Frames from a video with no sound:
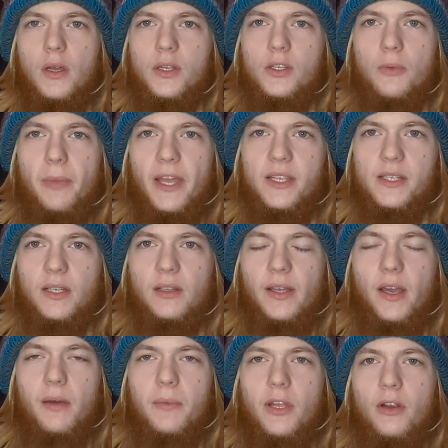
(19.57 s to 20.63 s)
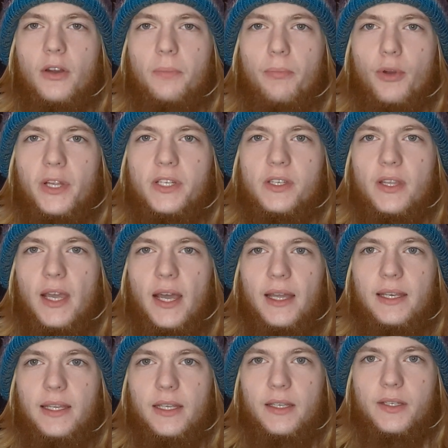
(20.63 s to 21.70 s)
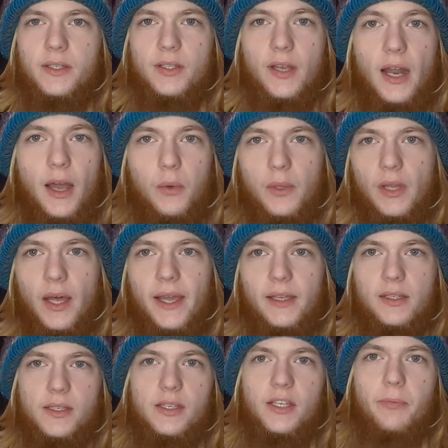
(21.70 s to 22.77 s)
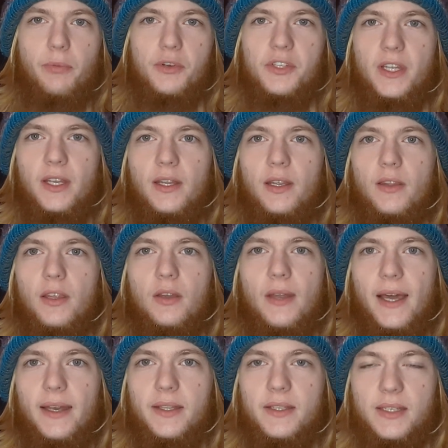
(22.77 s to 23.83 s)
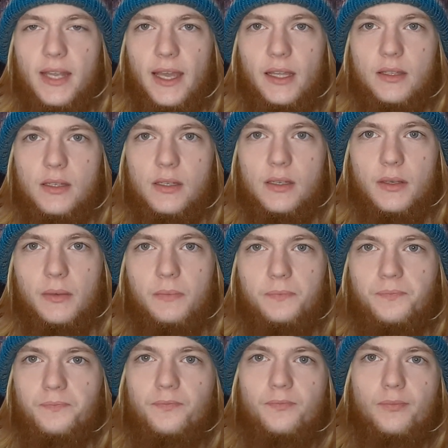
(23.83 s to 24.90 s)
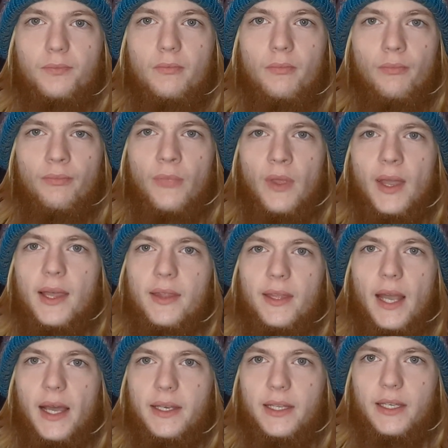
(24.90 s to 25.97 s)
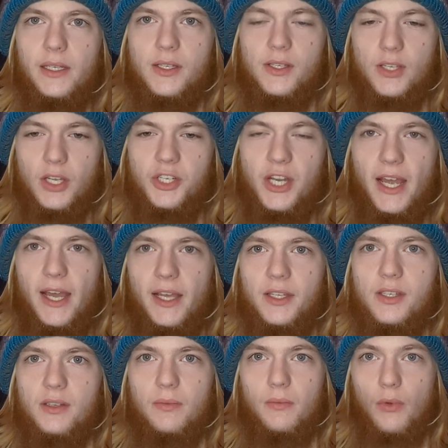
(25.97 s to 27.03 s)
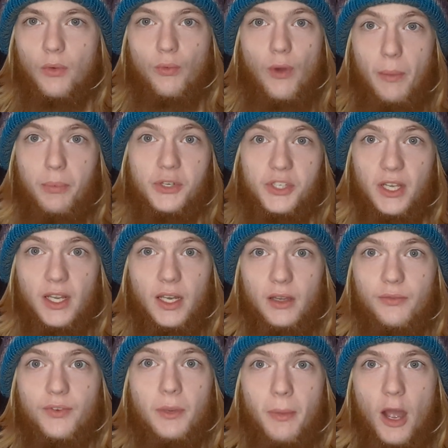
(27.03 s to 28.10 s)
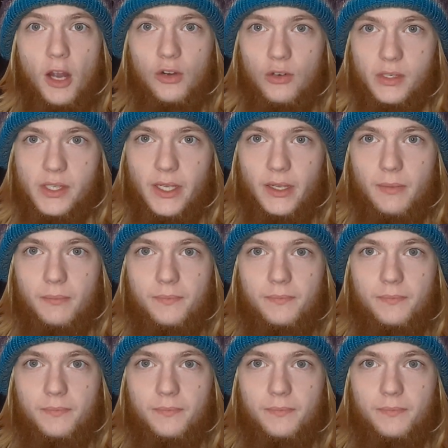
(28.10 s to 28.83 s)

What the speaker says: So basically, I'm here to preach the ideas that I would like to see presented in the United States. The ideas such as representative democracy,